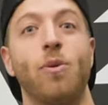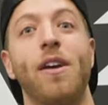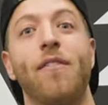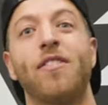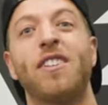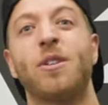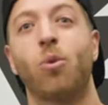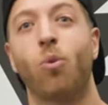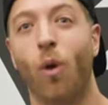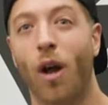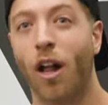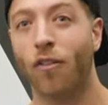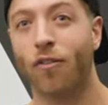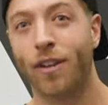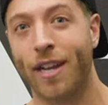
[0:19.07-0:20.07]
We have
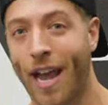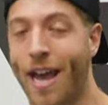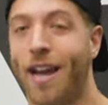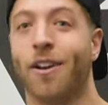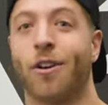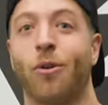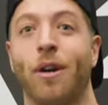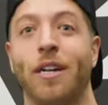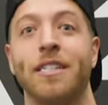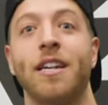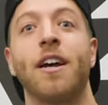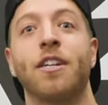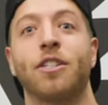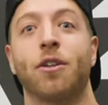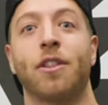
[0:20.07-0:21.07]
12 categories,
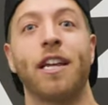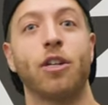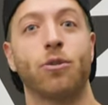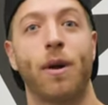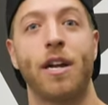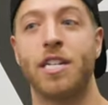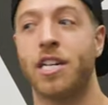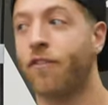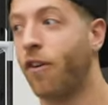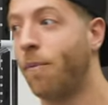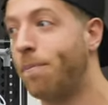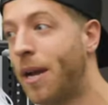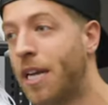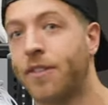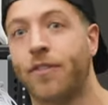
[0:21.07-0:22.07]
so things ranging
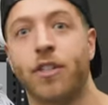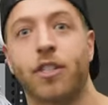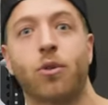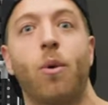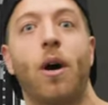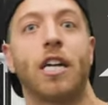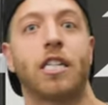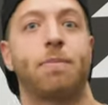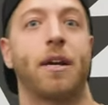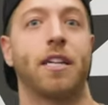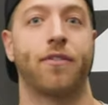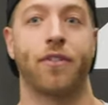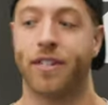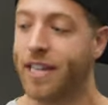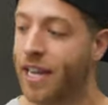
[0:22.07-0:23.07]
from best for squats,
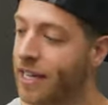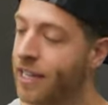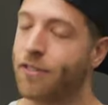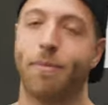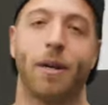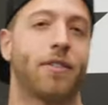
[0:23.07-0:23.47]
best for deadlifts,